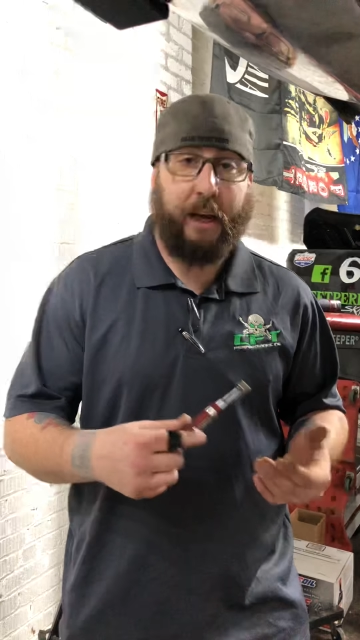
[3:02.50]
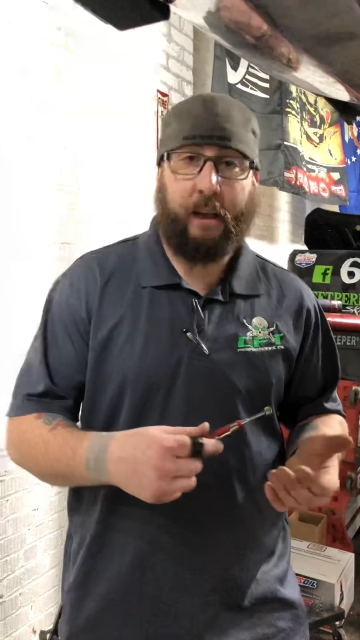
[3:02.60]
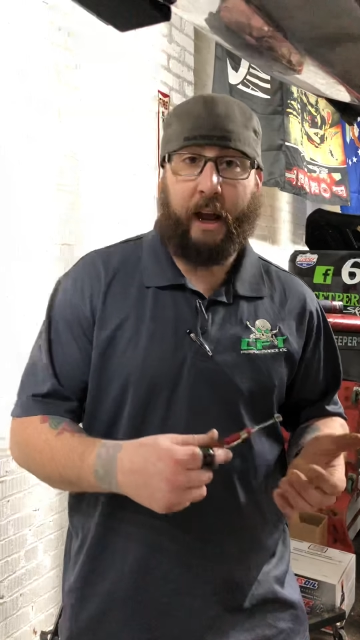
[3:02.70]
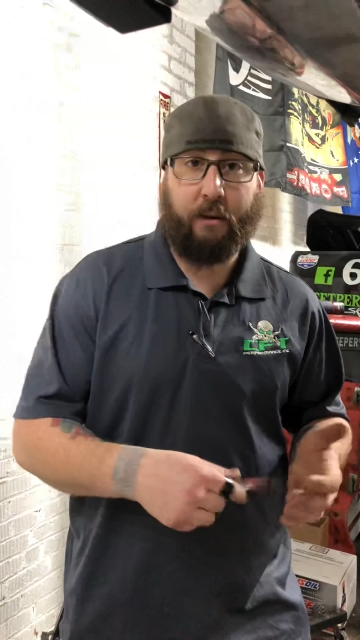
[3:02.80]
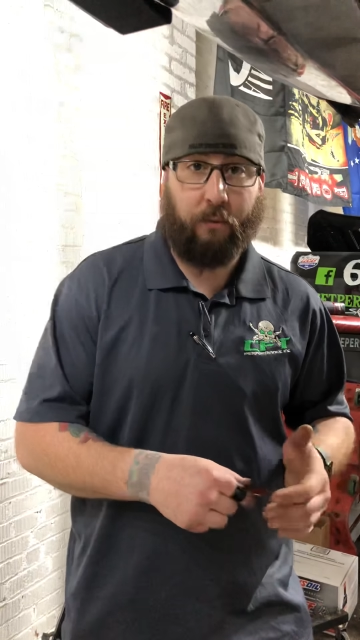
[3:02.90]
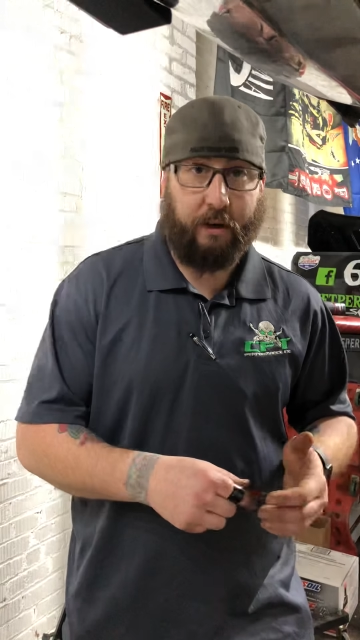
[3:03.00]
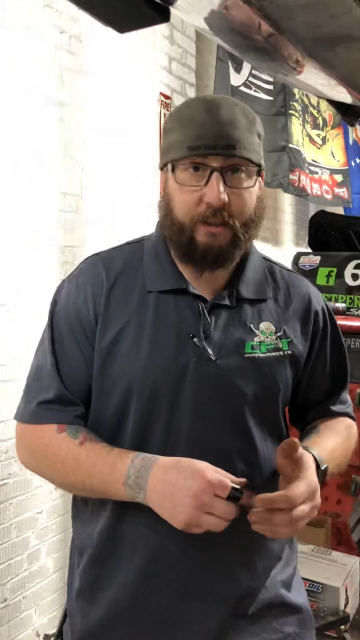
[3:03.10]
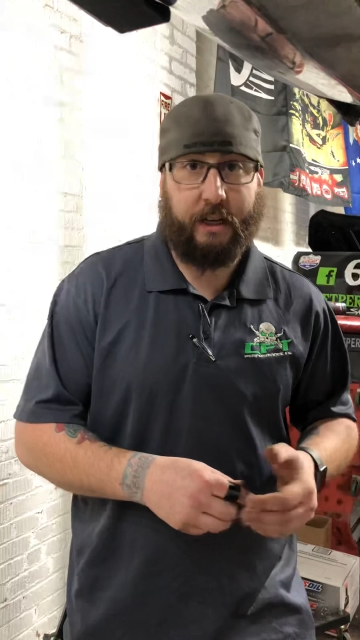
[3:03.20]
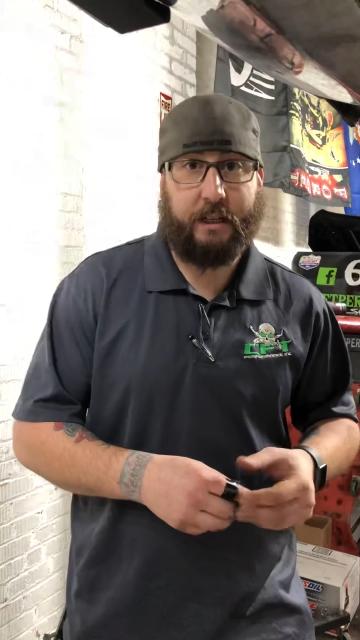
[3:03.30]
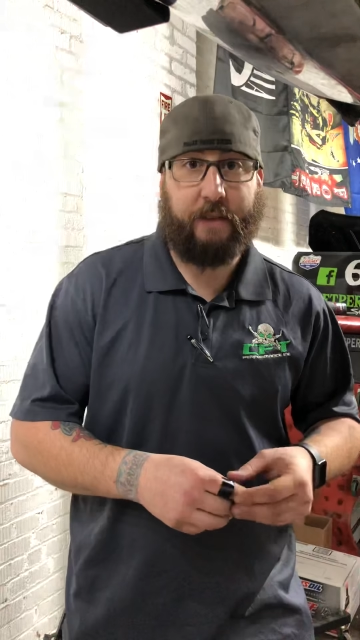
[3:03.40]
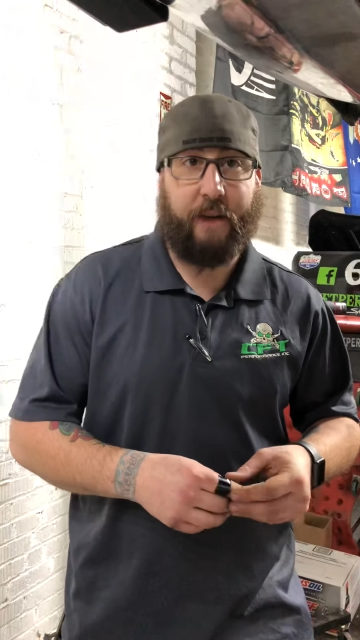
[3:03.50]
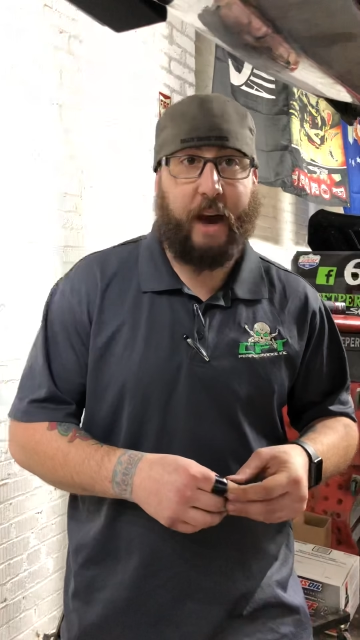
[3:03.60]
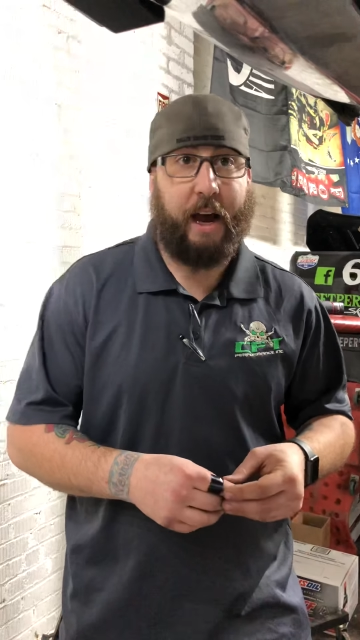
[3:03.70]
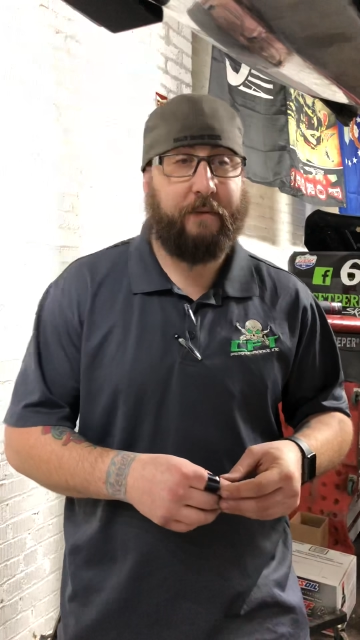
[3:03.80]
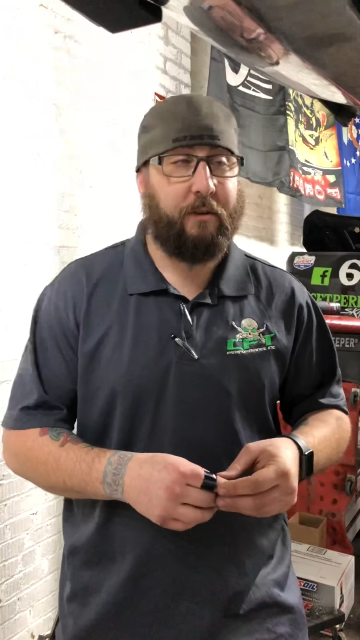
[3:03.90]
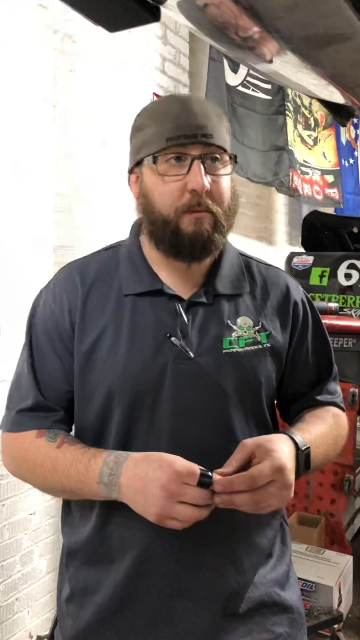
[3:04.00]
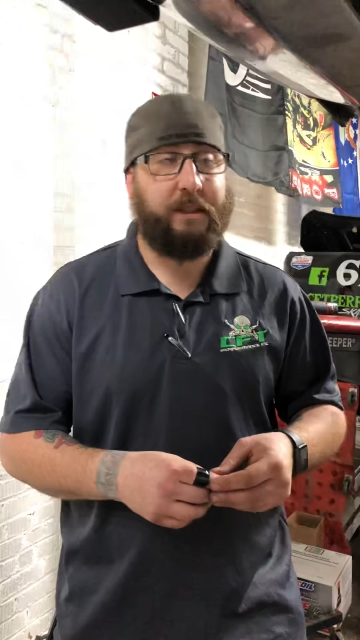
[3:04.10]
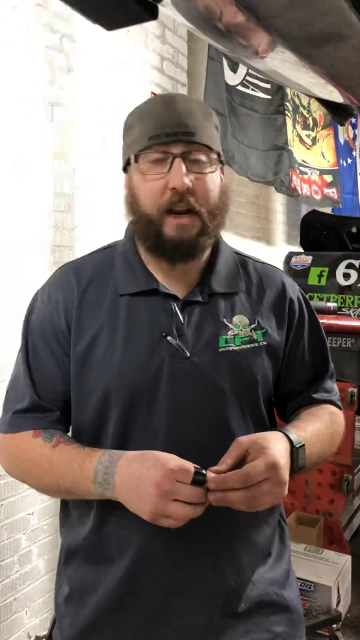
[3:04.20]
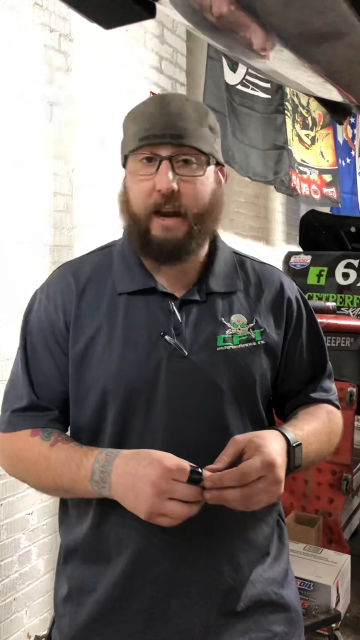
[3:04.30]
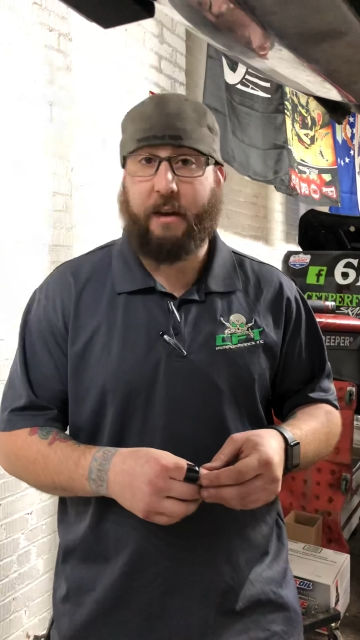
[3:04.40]
get like the 165
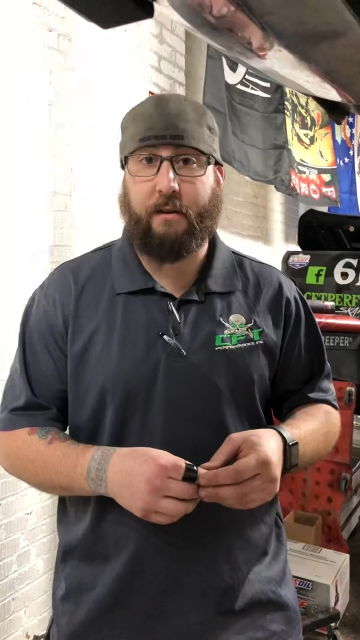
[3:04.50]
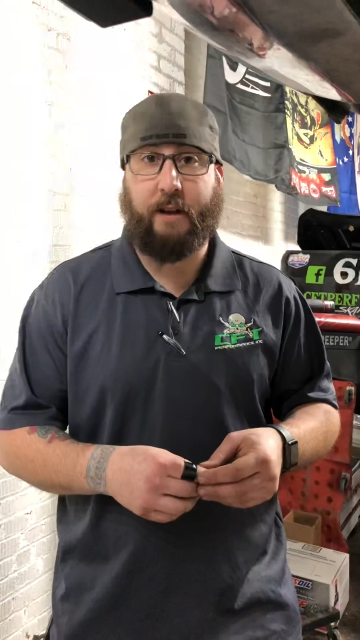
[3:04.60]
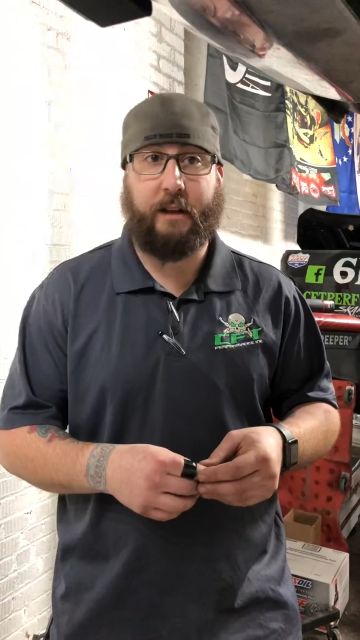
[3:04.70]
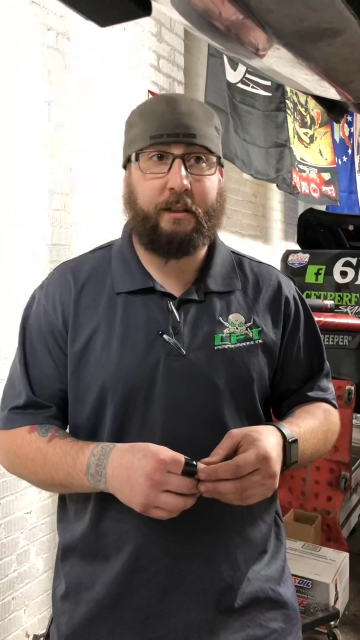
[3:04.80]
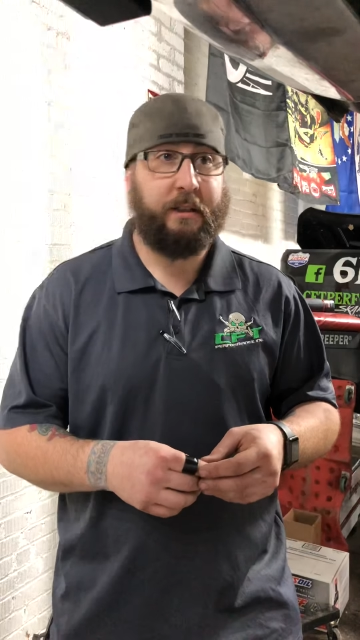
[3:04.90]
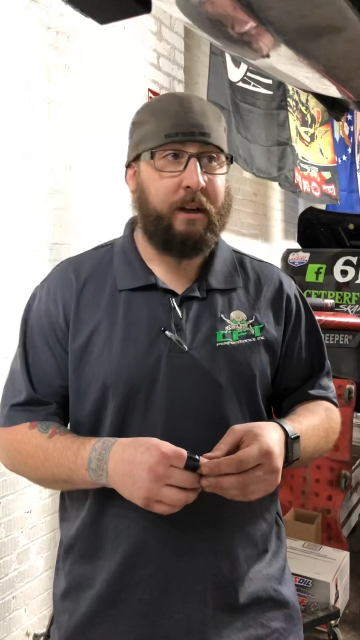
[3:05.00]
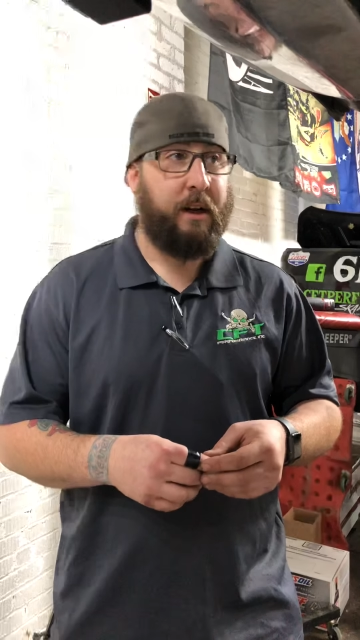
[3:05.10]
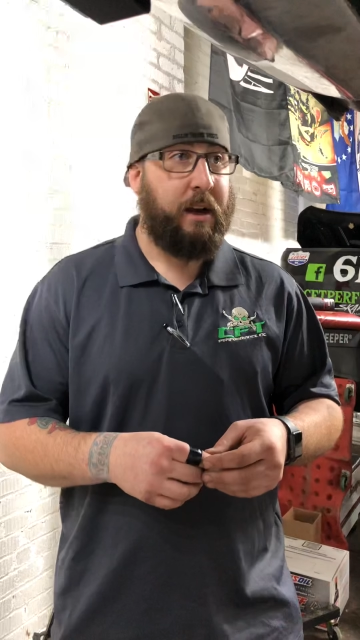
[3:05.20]
thermostat units.